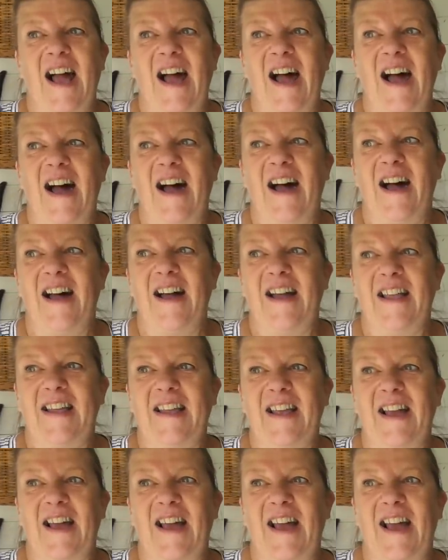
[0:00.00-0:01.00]

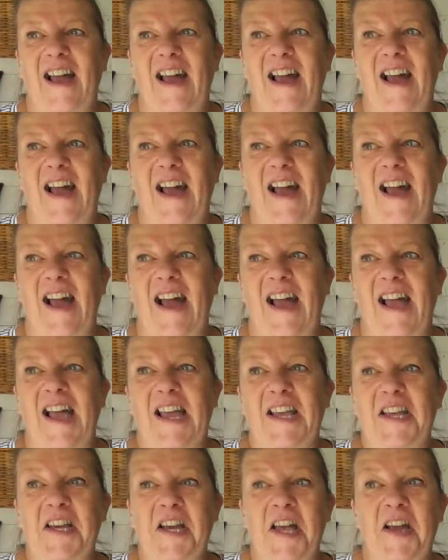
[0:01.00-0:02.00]
I,
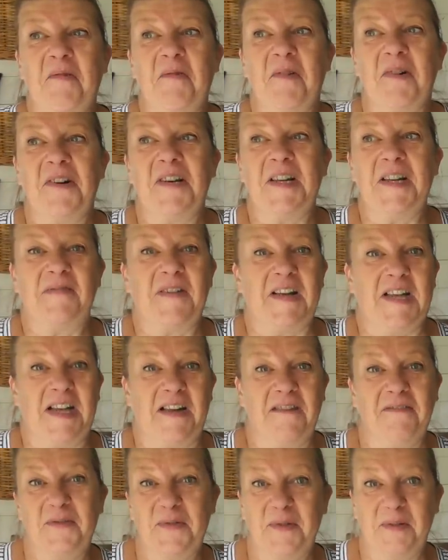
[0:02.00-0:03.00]
you know what, if I
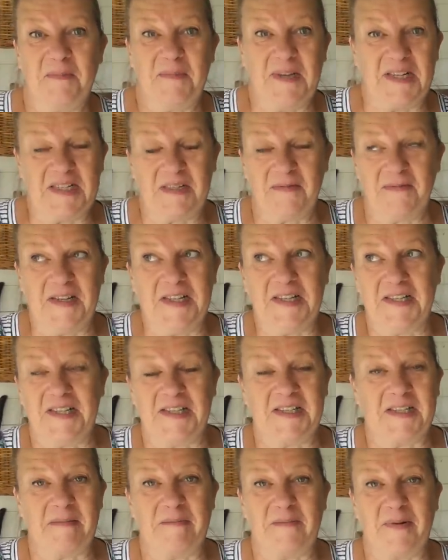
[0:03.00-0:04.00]
have to admit defeat
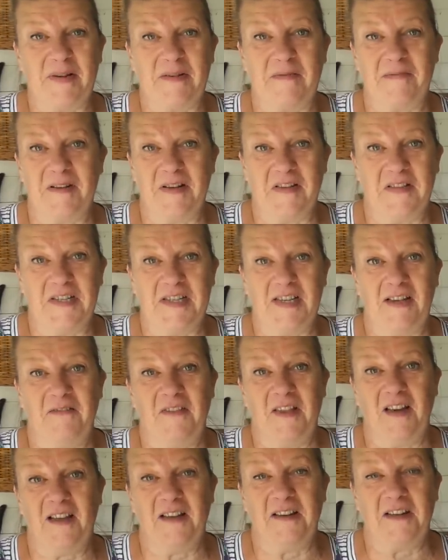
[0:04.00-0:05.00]
at some point further down
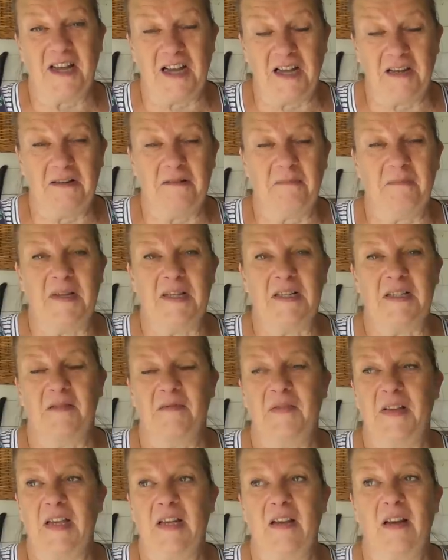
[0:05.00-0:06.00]
the line, I'll admit
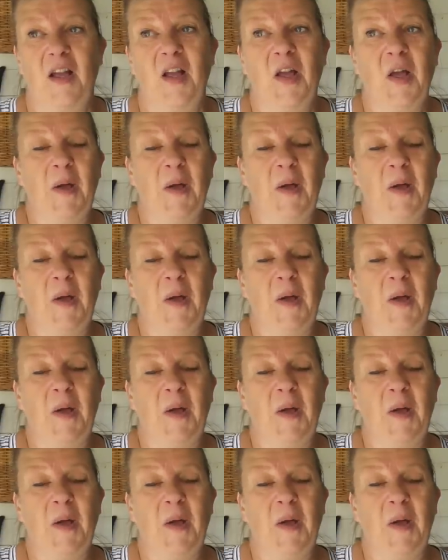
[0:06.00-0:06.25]
defeat.